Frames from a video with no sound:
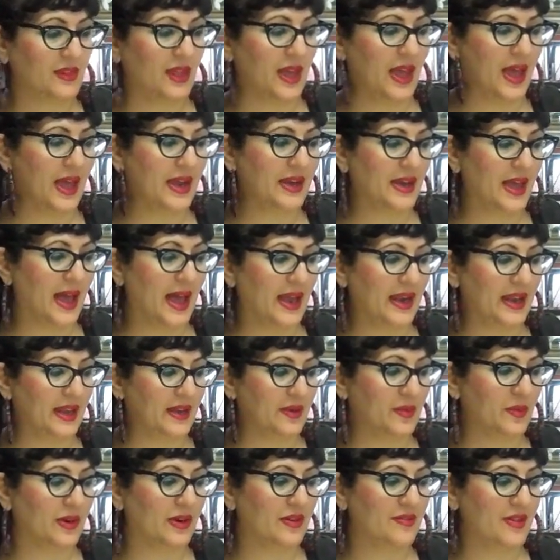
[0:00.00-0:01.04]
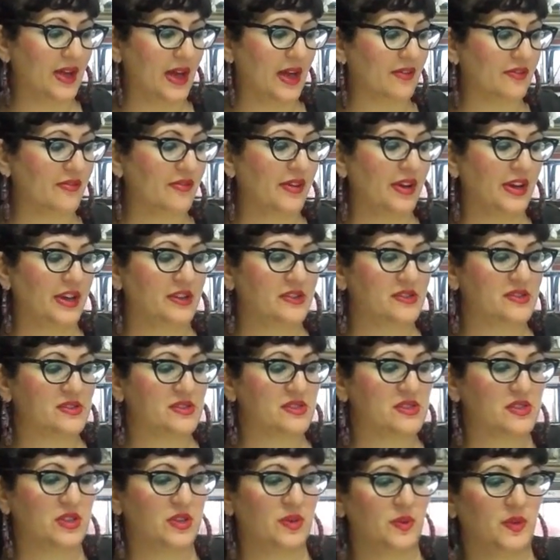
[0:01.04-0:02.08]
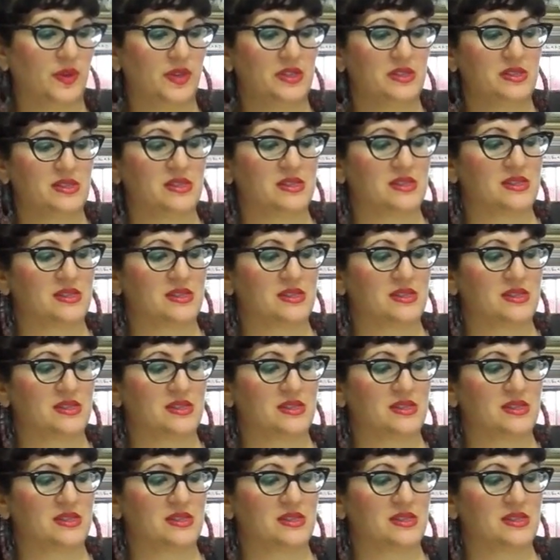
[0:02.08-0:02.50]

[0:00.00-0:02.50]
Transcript: and adding one of our reuse skewers